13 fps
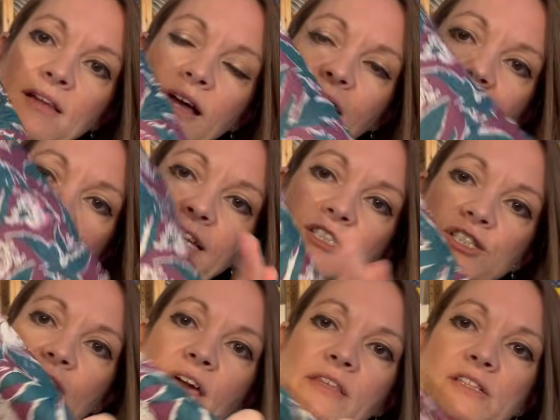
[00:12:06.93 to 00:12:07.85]
And
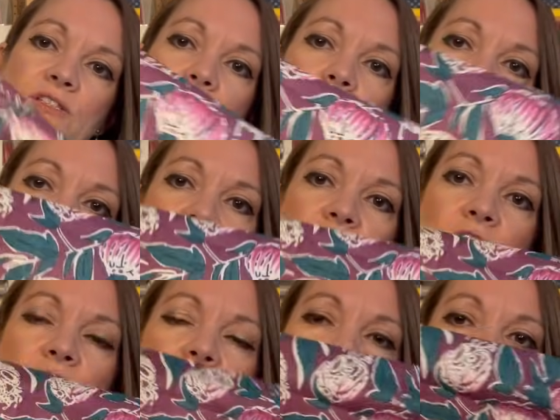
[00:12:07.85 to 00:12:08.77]
you get these gorgeous
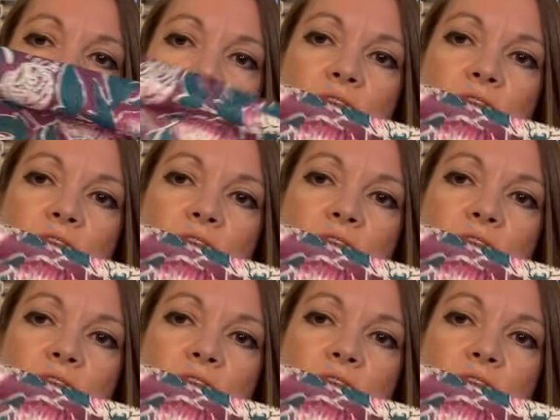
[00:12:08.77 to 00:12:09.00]
tones